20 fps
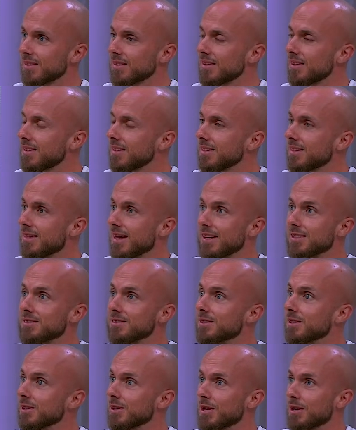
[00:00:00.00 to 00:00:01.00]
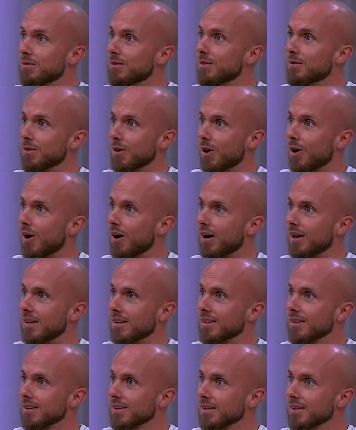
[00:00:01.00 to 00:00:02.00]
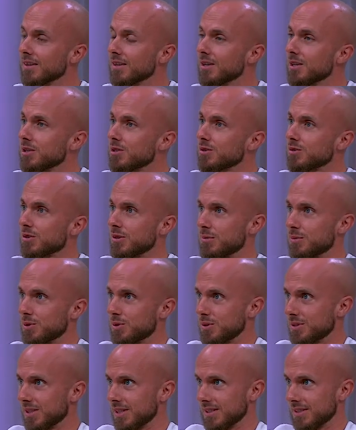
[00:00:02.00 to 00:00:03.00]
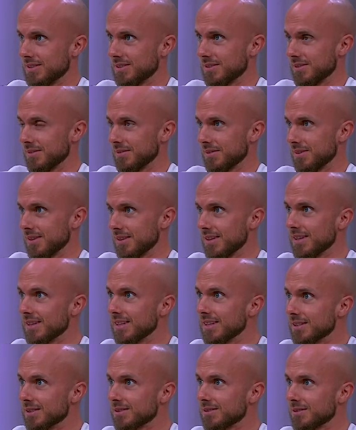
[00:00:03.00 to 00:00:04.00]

That's the love of God. Scripture says this,